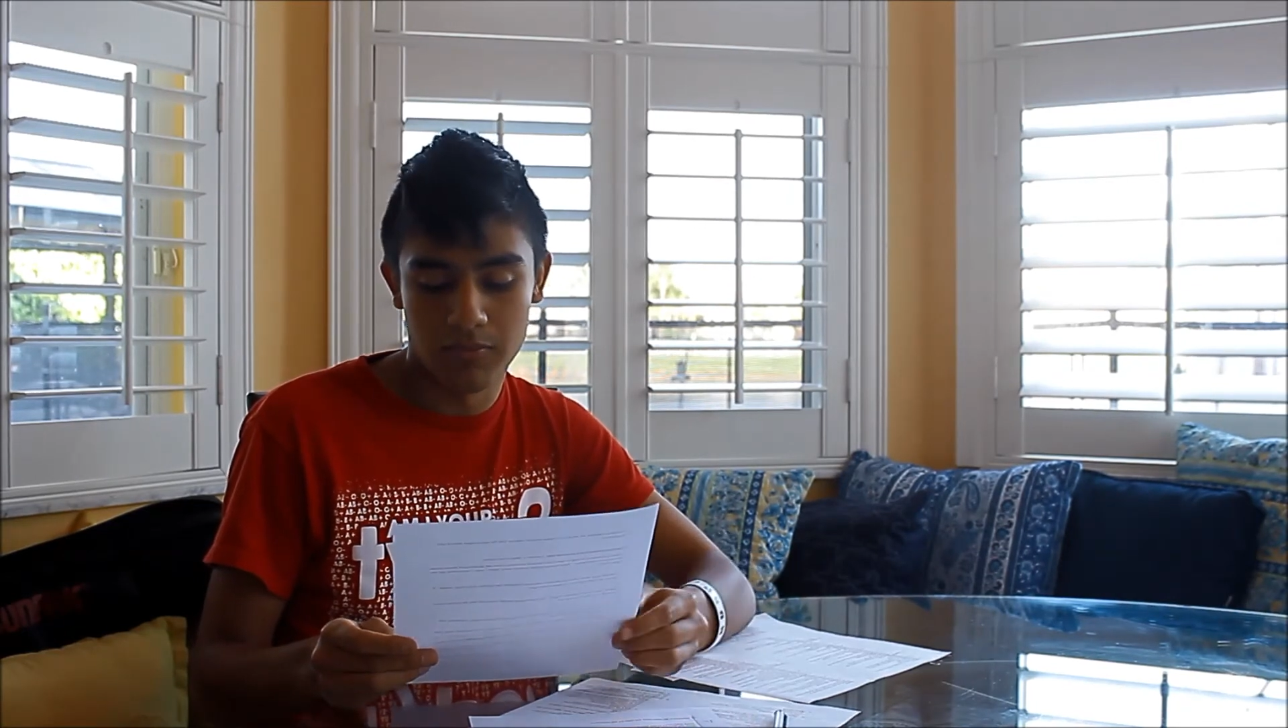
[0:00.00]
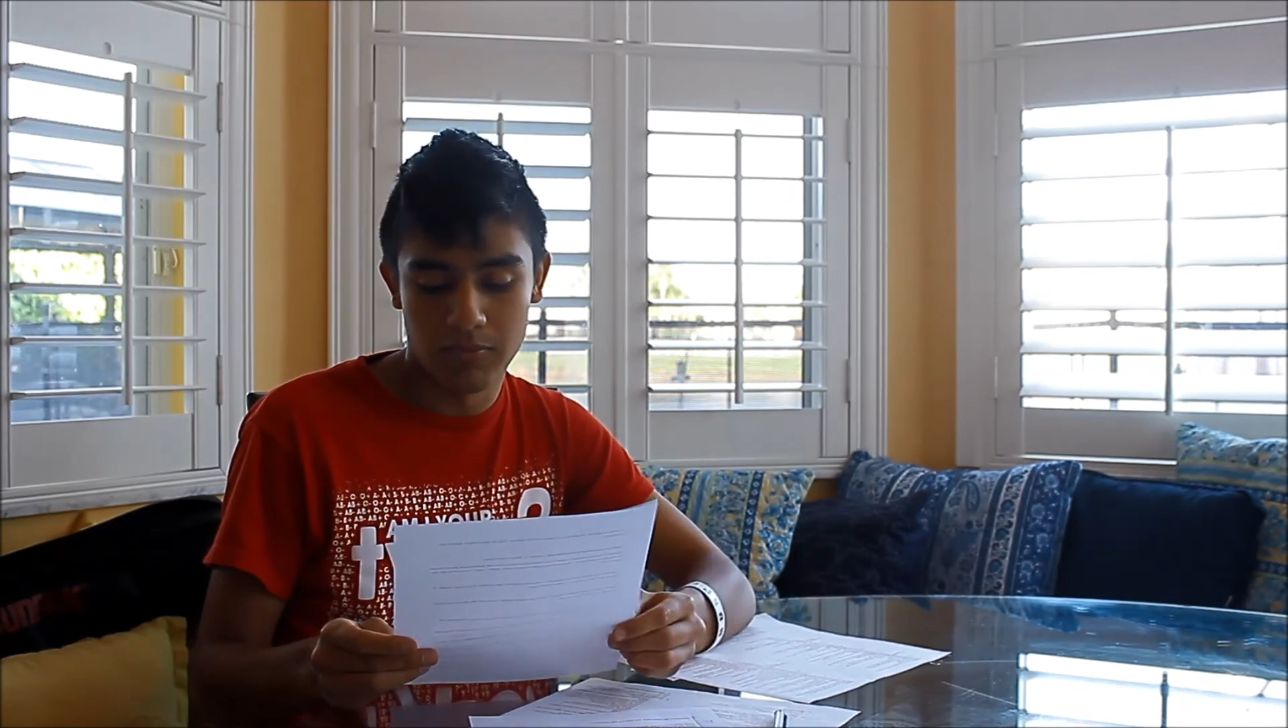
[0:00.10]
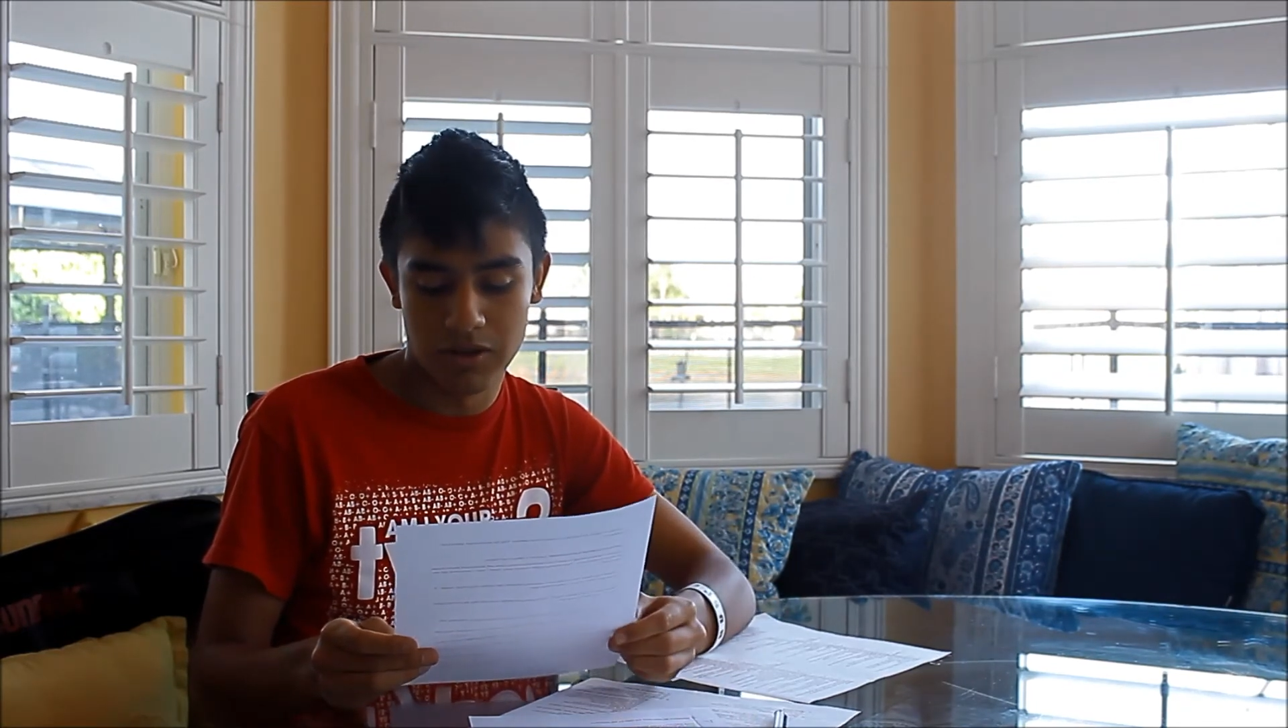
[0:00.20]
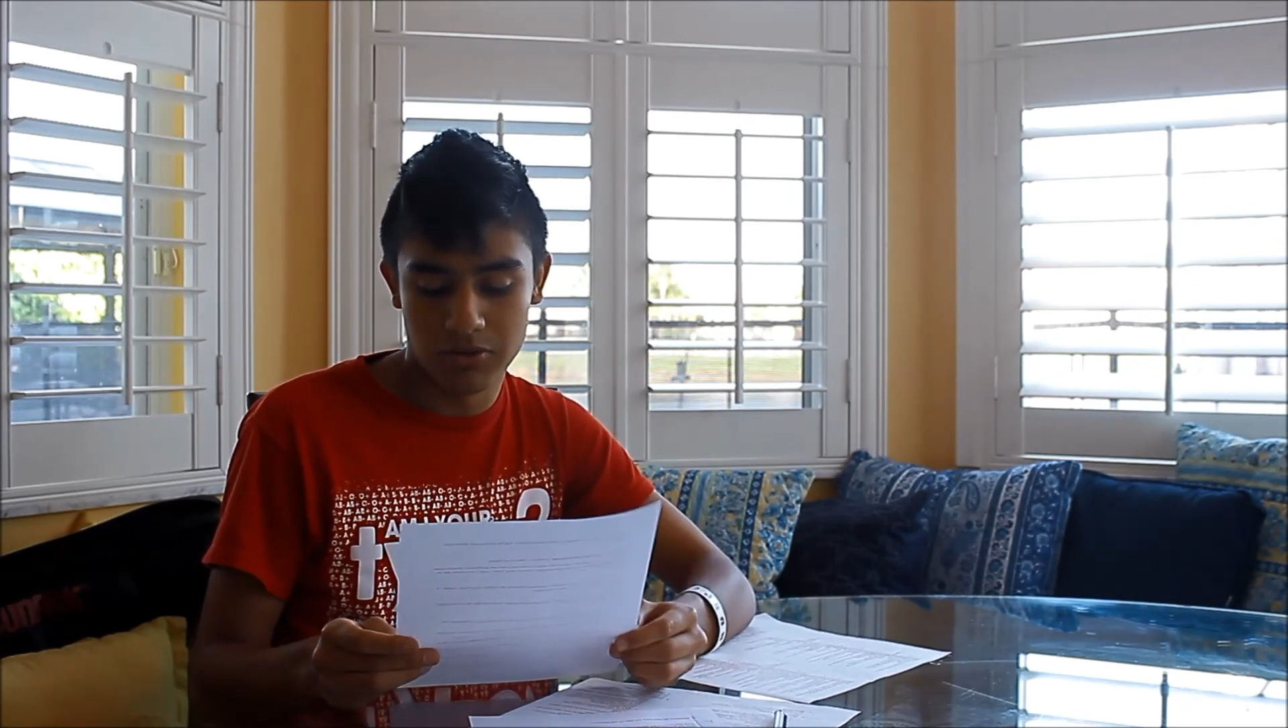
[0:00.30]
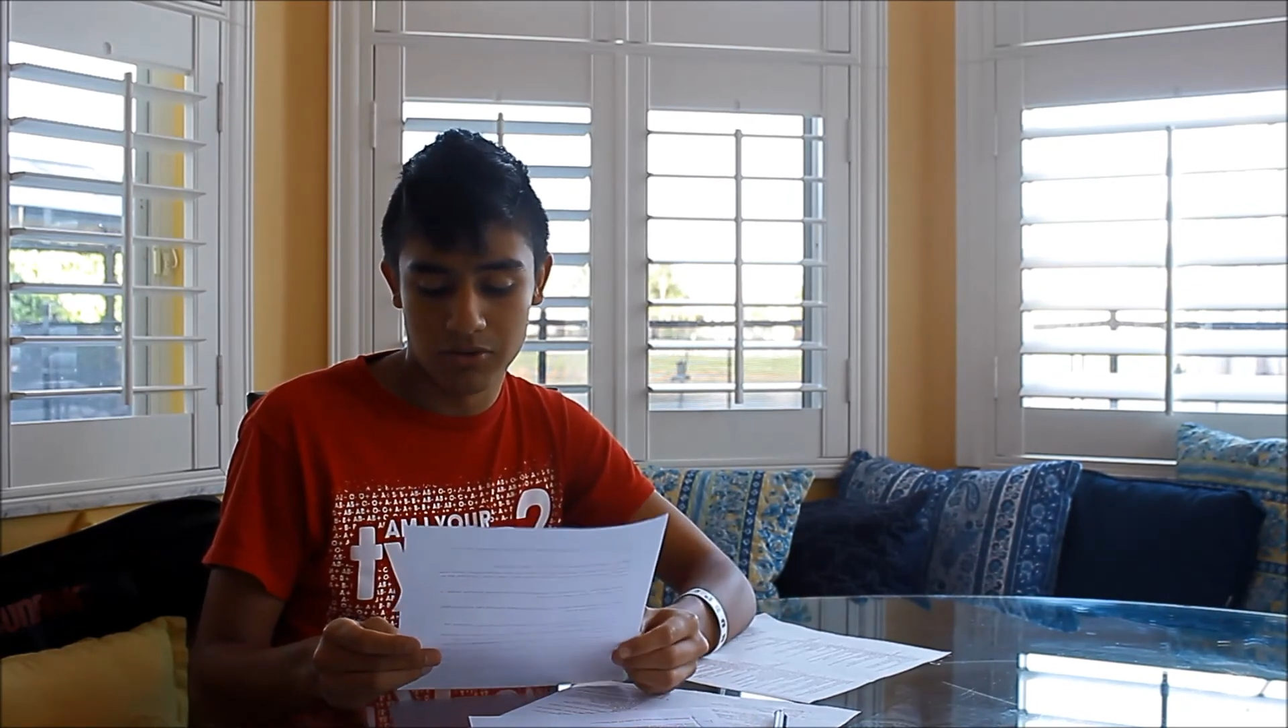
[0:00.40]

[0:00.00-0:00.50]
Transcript: mental